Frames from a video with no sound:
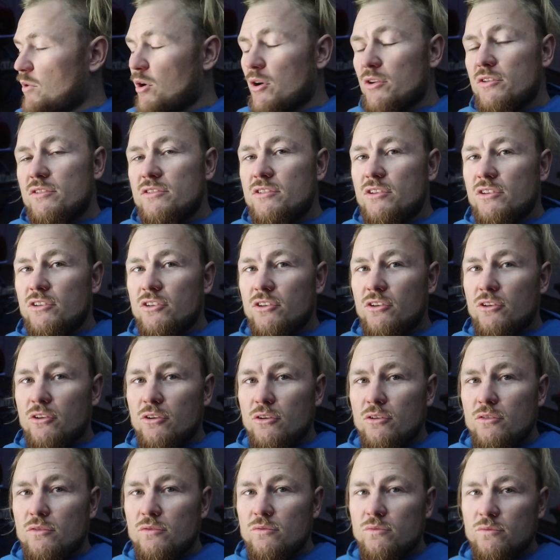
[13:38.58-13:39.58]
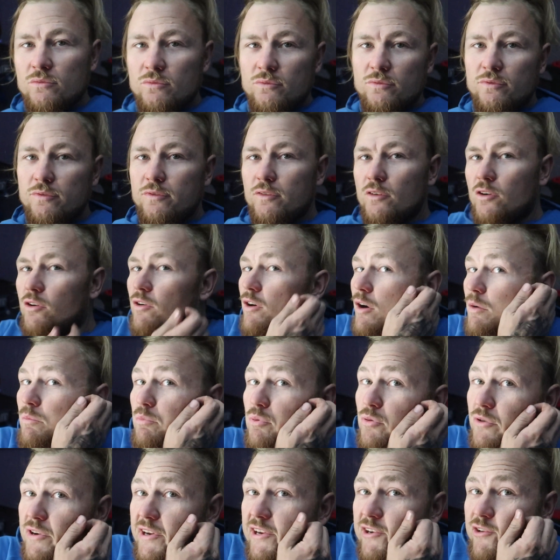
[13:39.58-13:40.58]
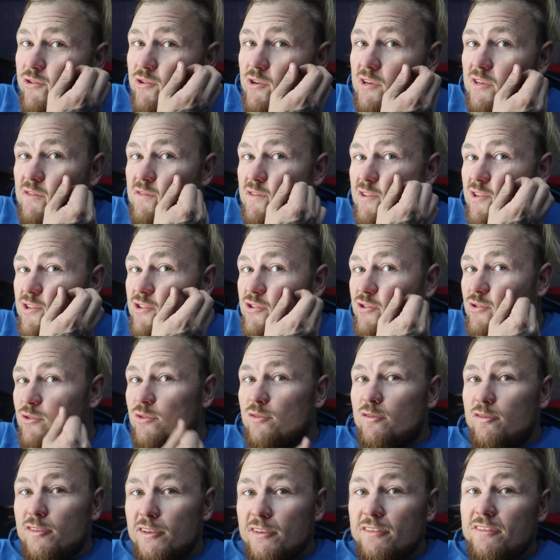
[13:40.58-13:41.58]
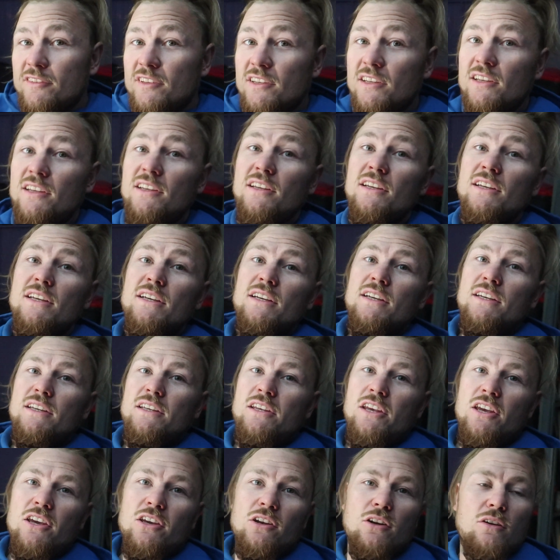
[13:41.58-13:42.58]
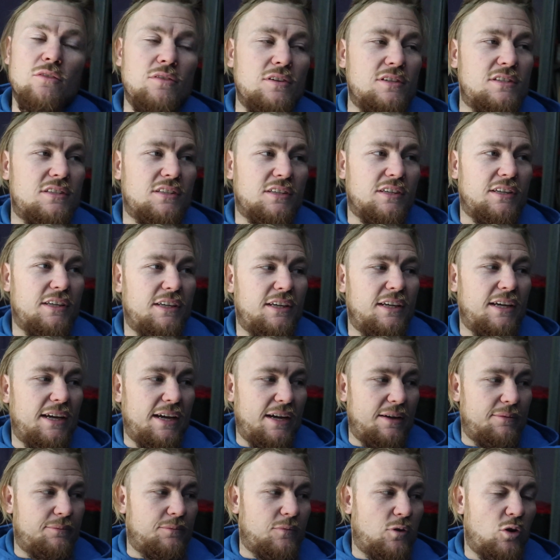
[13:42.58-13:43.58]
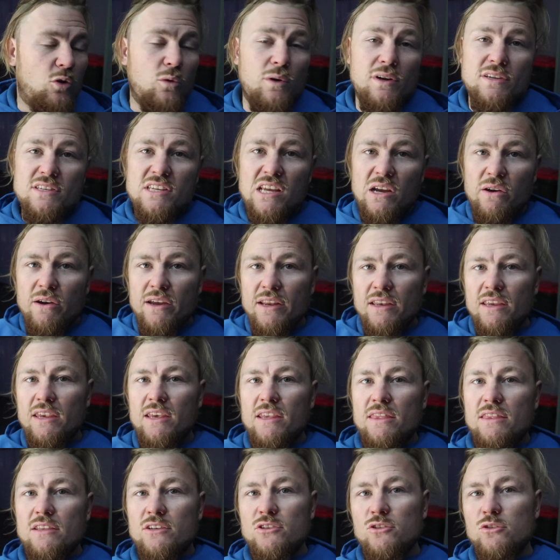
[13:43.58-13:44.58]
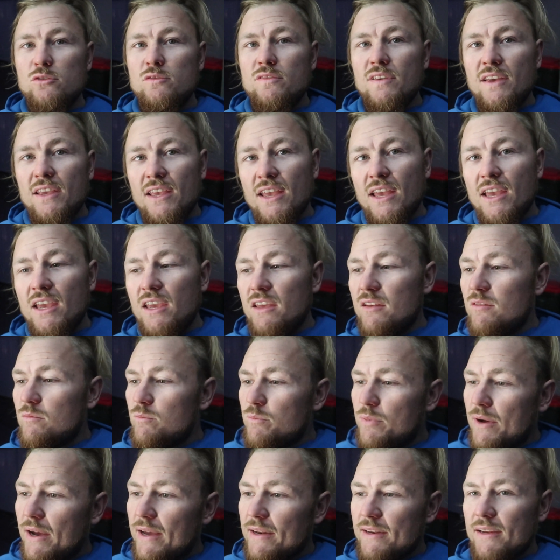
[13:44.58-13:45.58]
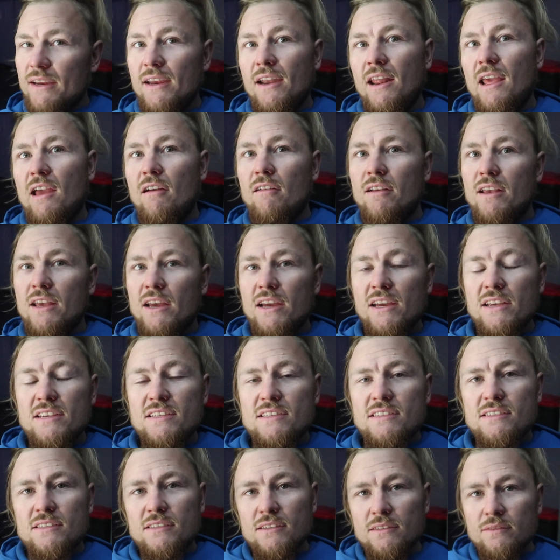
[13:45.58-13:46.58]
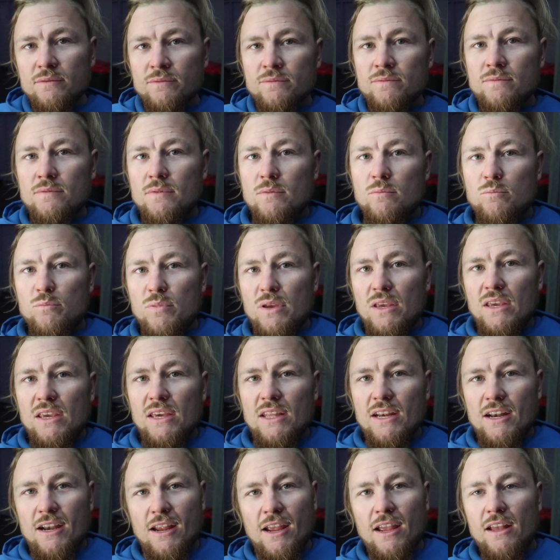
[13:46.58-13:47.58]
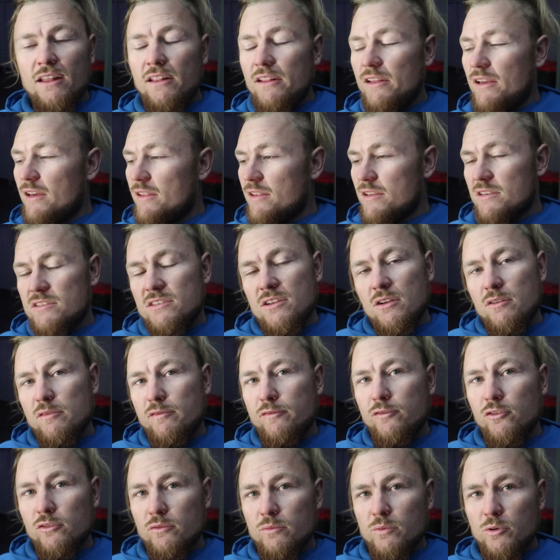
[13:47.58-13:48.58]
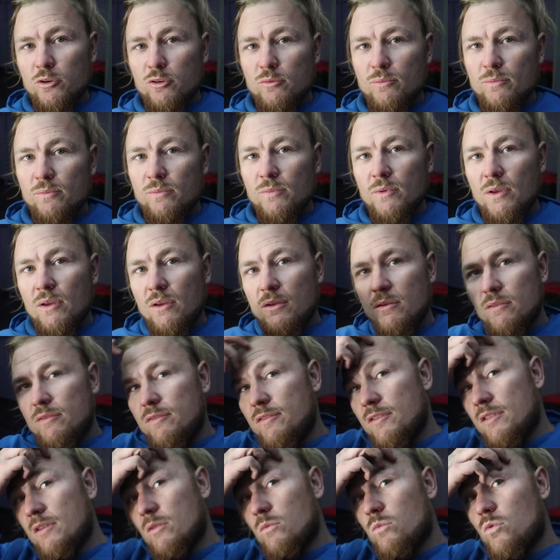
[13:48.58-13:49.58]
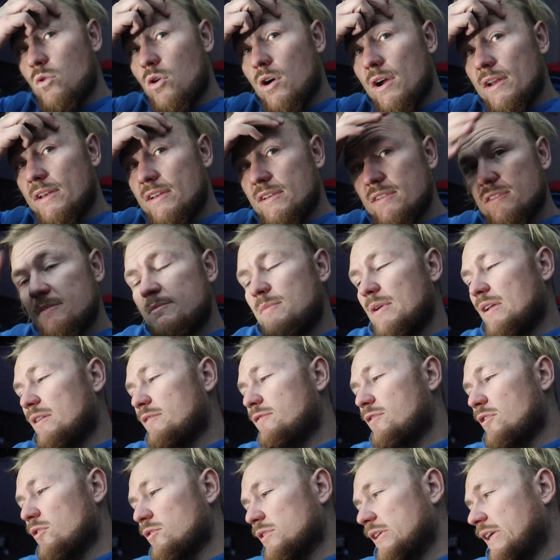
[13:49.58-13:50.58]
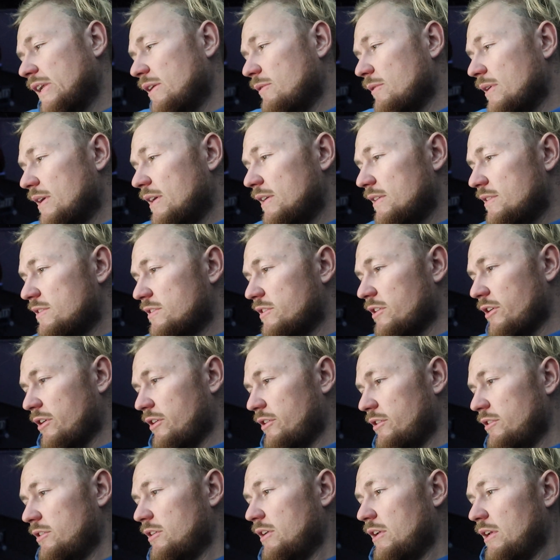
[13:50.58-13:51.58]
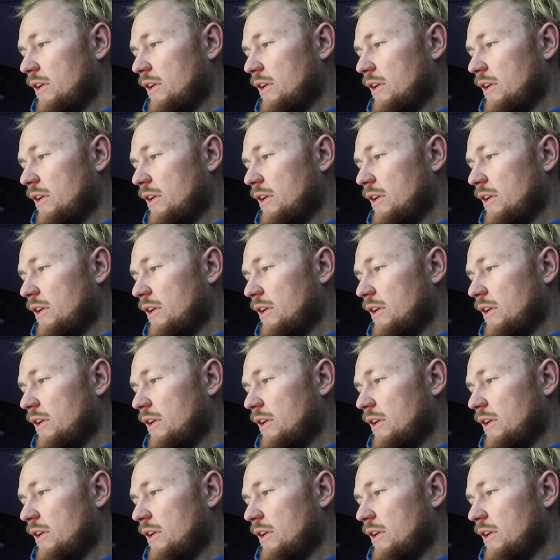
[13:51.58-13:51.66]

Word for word: mod to do for a pre-crossflow 250. You can obviously um, always go out and get the 2V head, but in our case, being in an Anglia, there's no foot room for the widened manifold anyway, so